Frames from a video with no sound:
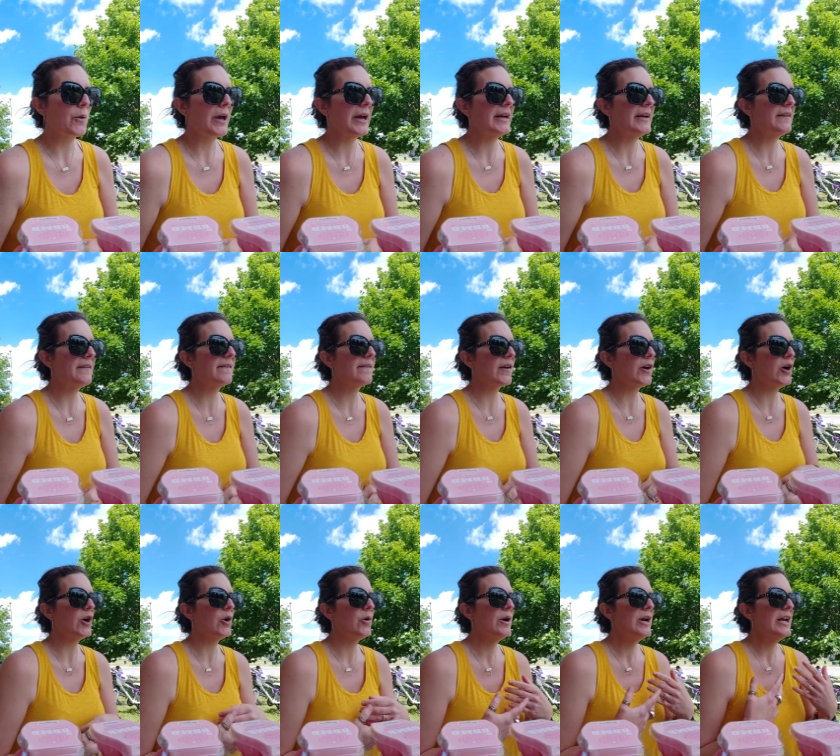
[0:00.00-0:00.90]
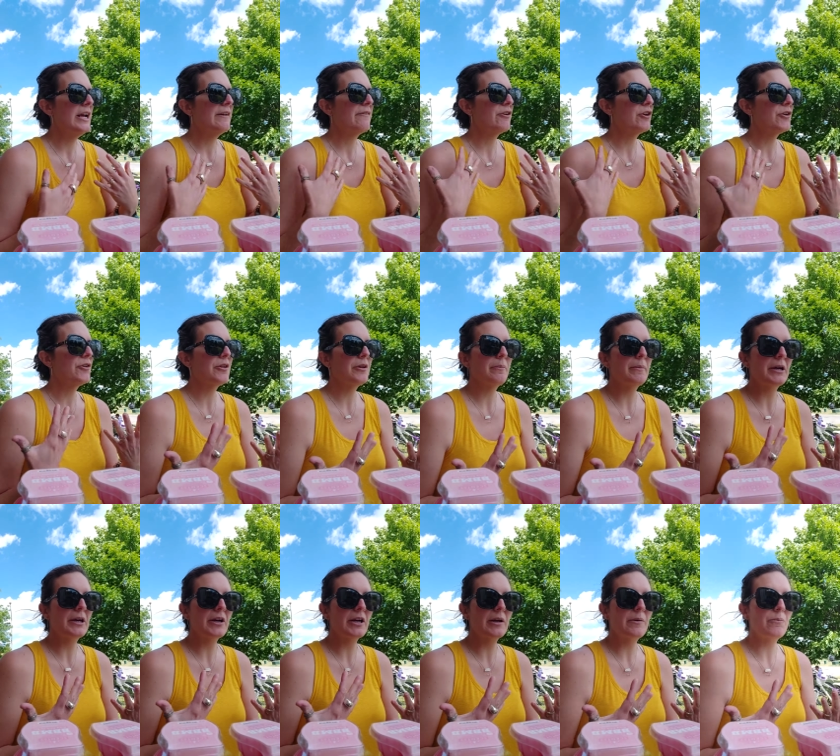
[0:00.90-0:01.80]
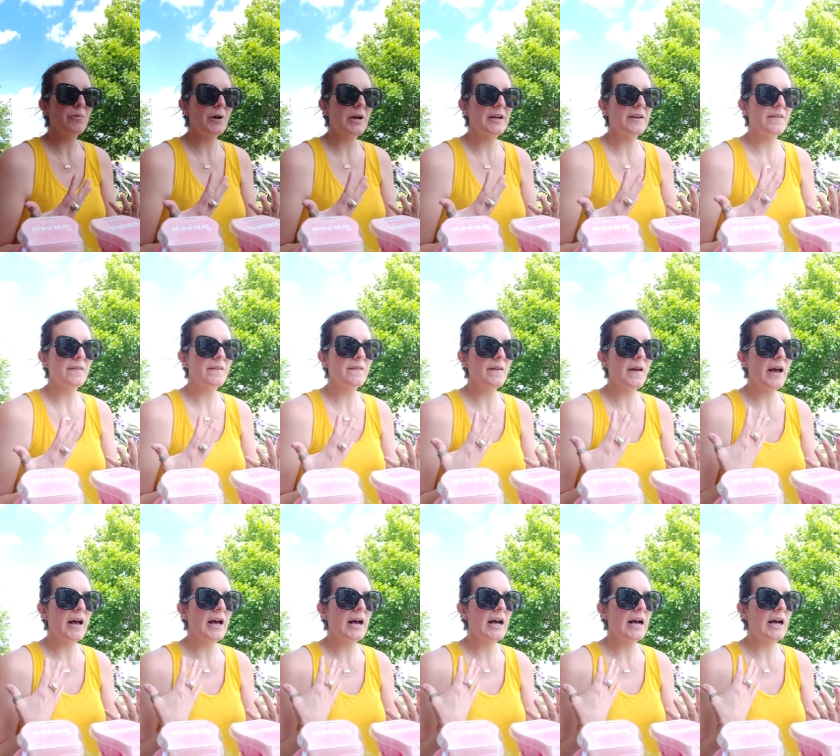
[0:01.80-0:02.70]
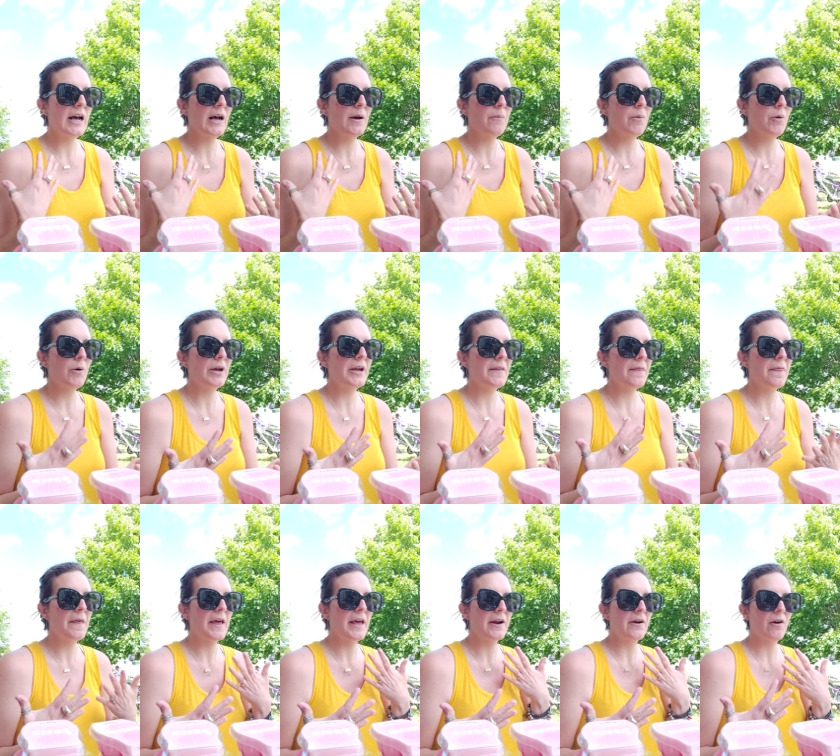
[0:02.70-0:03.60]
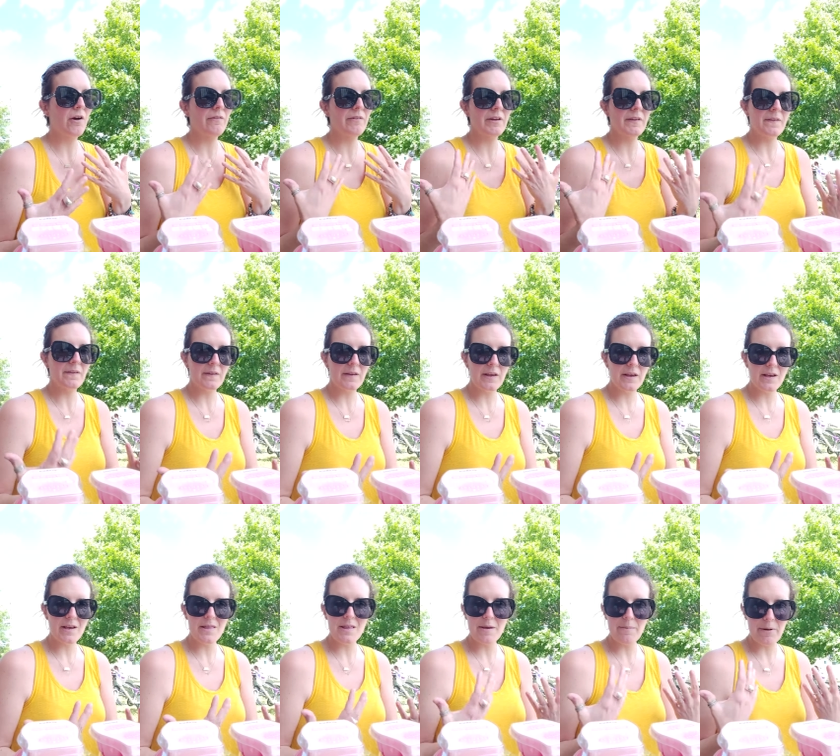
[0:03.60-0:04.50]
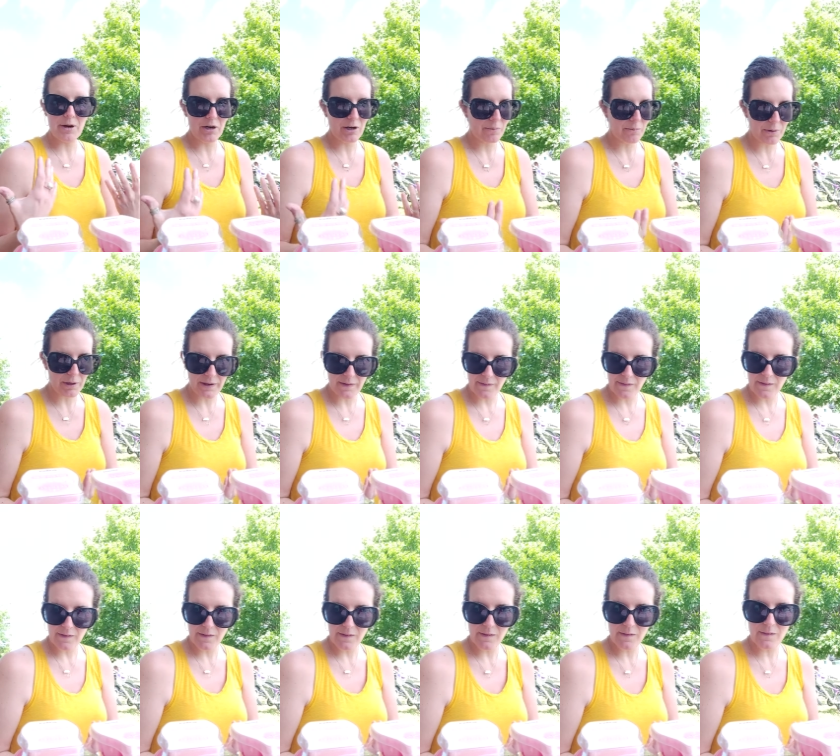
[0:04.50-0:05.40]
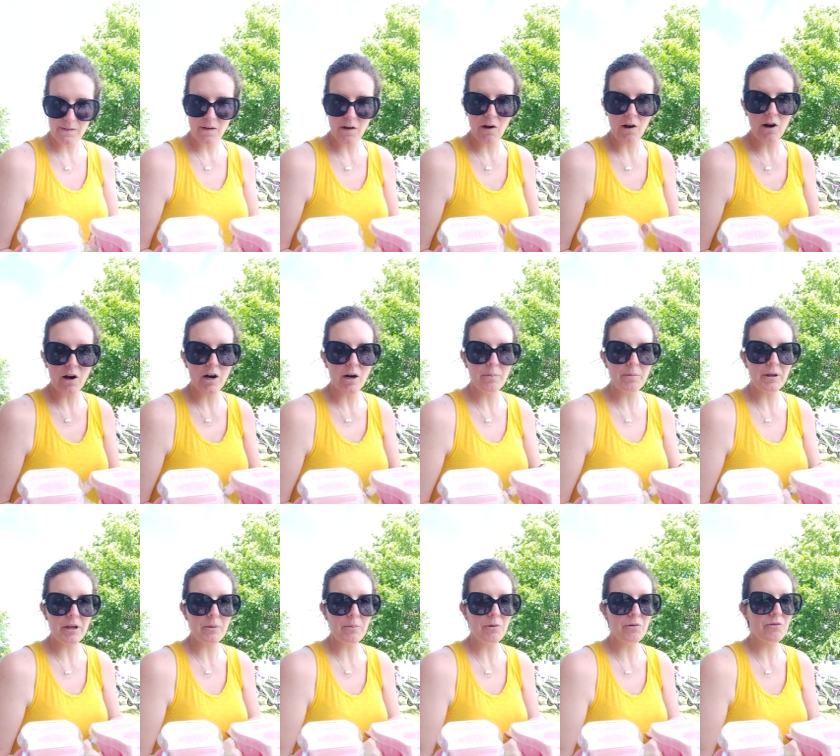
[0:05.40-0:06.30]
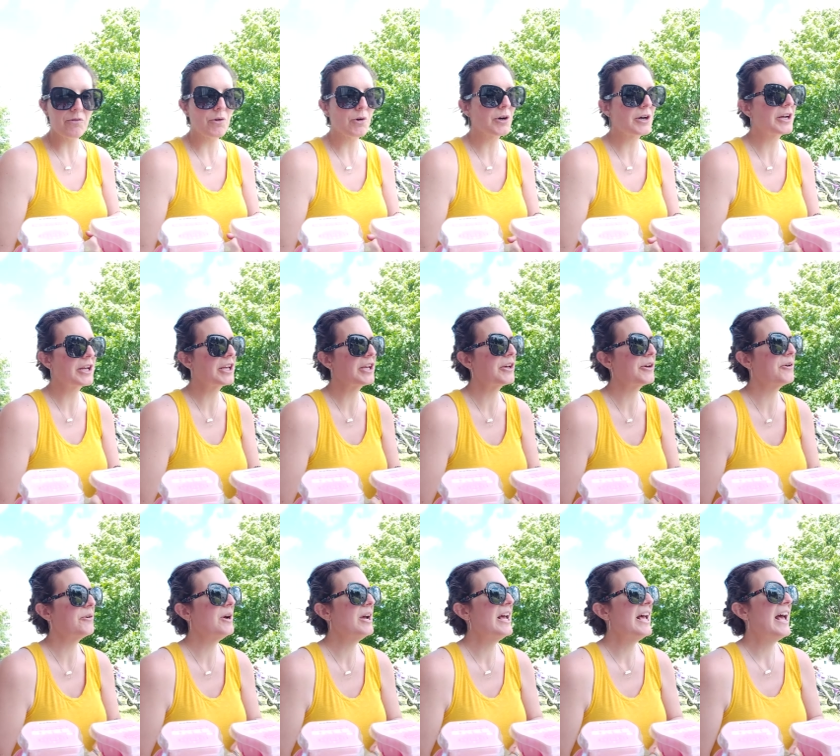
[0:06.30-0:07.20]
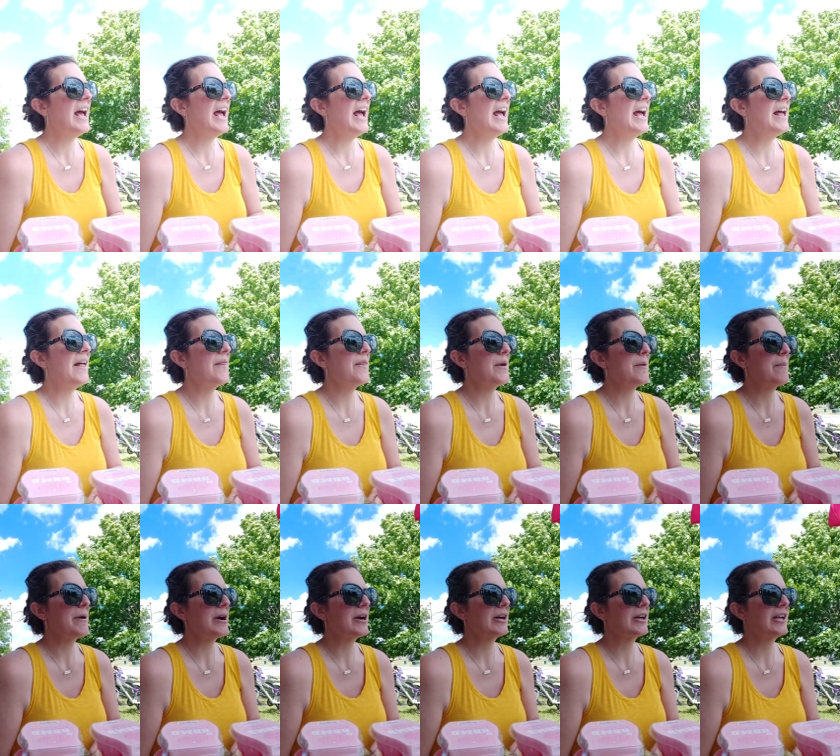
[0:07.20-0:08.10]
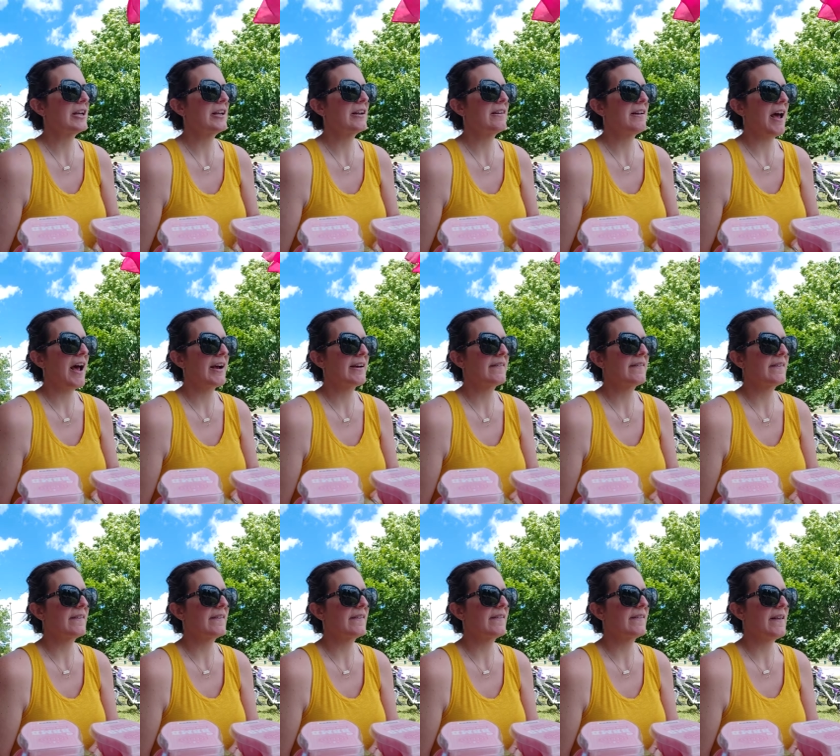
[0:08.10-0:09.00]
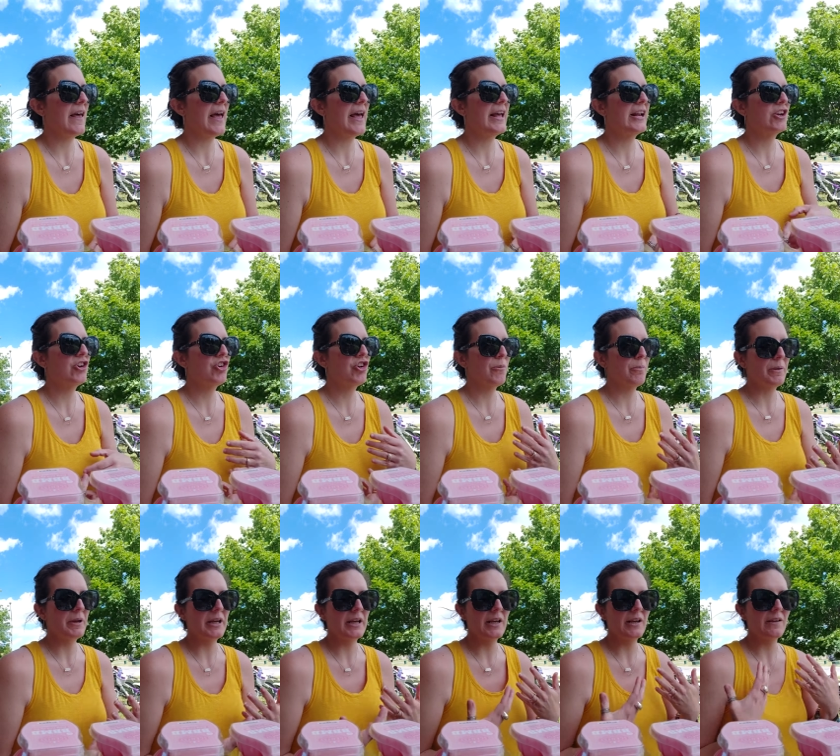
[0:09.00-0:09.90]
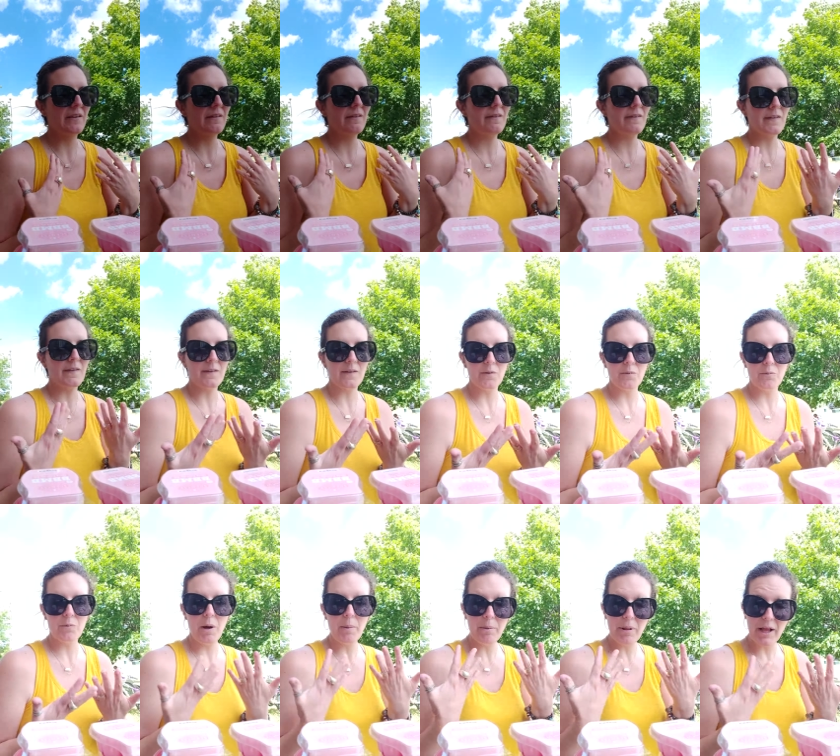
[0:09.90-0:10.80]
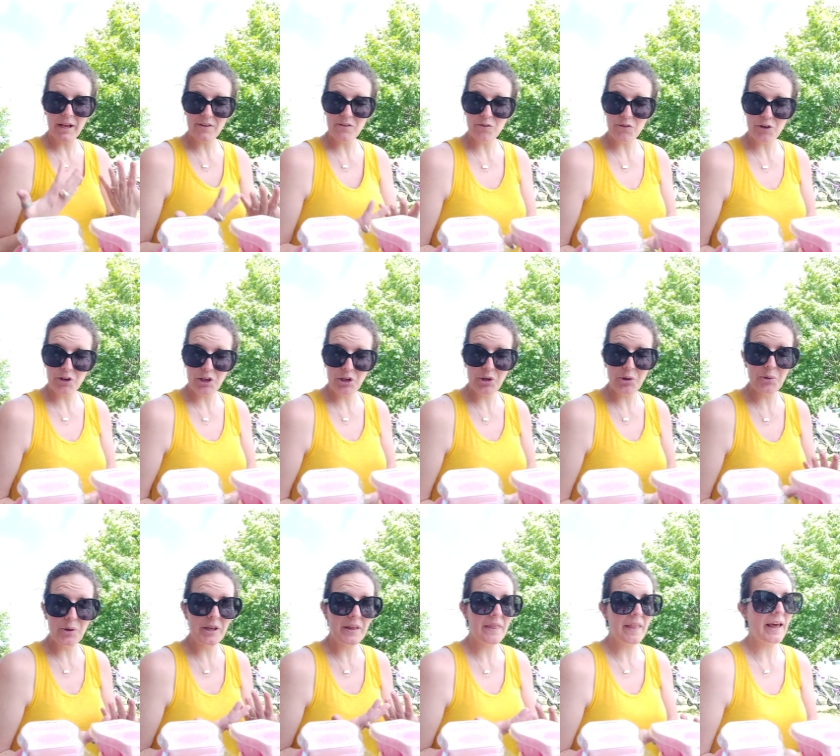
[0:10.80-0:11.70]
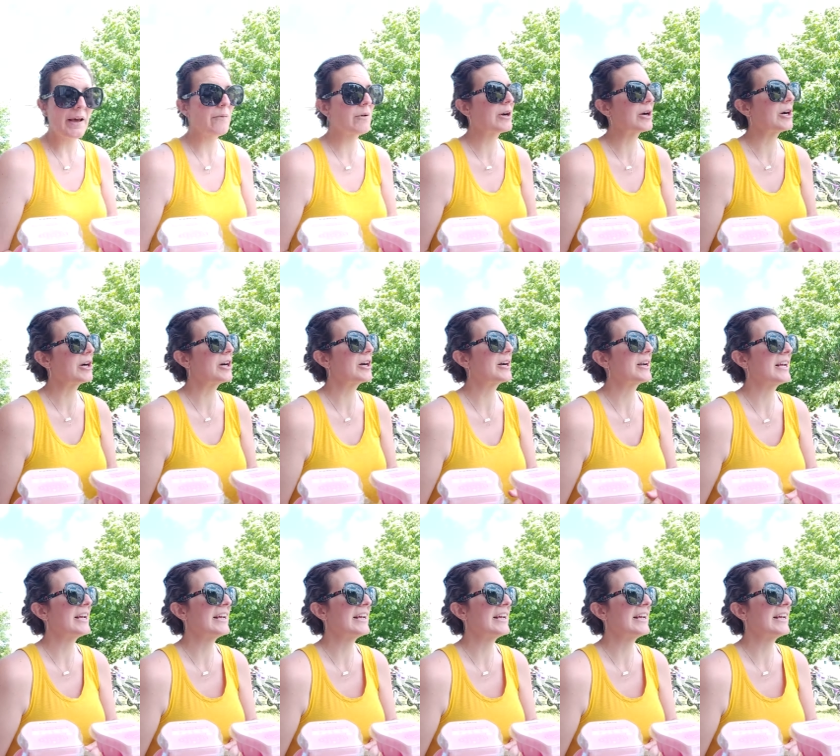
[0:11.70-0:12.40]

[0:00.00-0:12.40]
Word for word: Okay, so if you're in the American price uh, point, then obviously the American prices are applicable for you and the American taxes and shipping system applies for you in that regard.